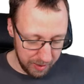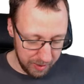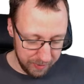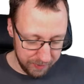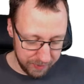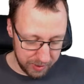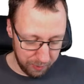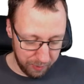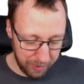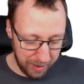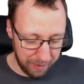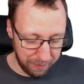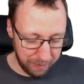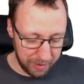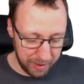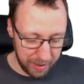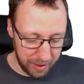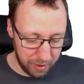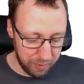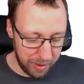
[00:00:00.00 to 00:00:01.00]
So we have
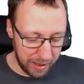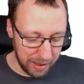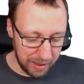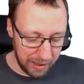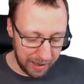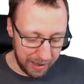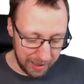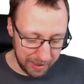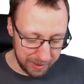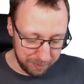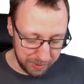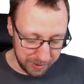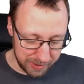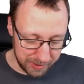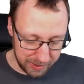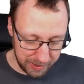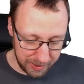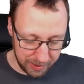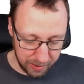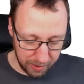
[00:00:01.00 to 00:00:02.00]
an irregular
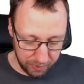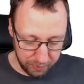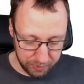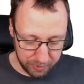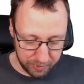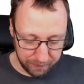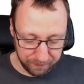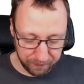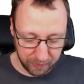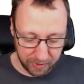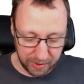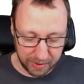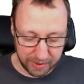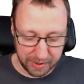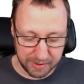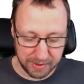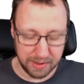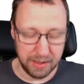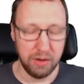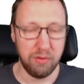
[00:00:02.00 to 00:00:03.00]
LDPC code that
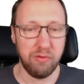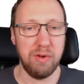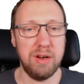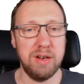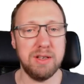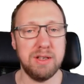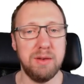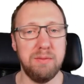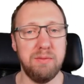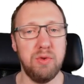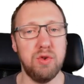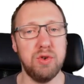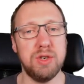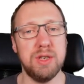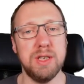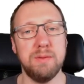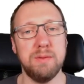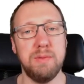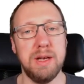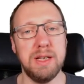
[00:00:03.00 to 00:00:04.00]
has degree
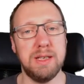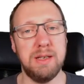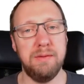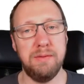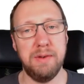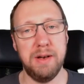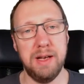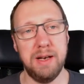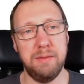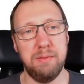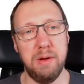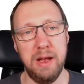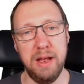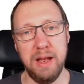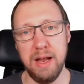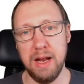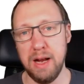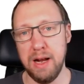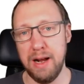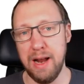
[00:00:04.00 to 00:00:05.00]
distribution specified by
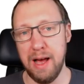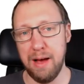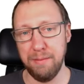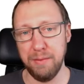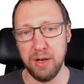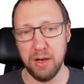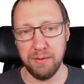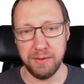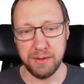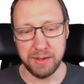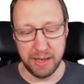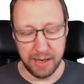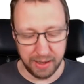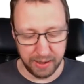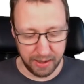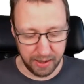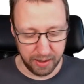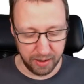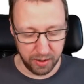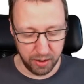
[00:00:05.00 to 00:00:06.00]
lambda offset
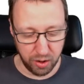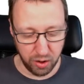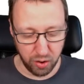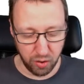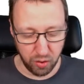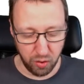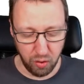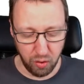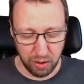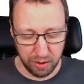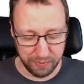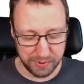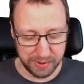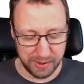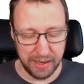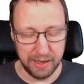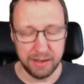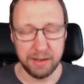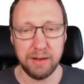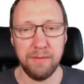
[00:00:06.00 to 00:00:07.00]
and rho
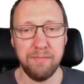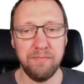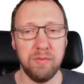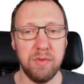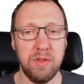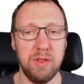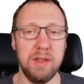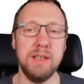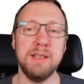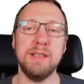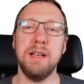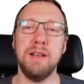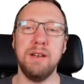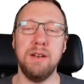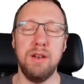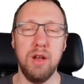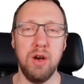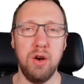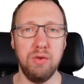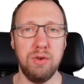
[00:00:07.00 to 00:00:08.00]
offset. These are
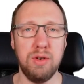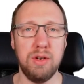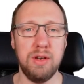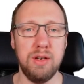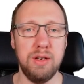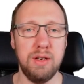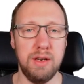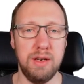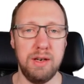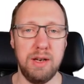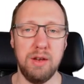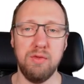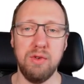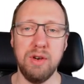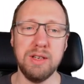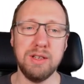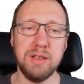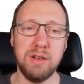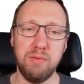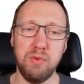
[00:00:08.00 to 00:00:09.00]
the degree
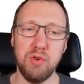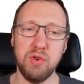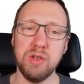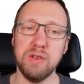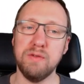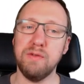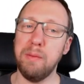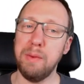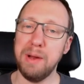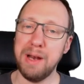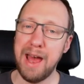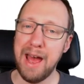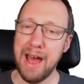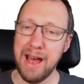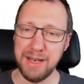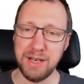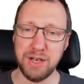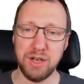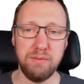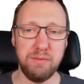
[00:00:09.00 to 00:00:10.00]
distributions from an
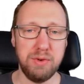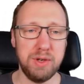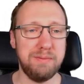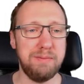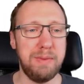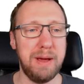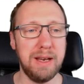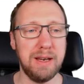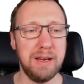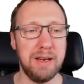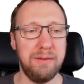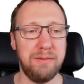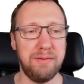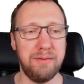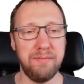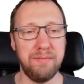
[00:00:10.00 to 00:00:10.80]
edge perspective.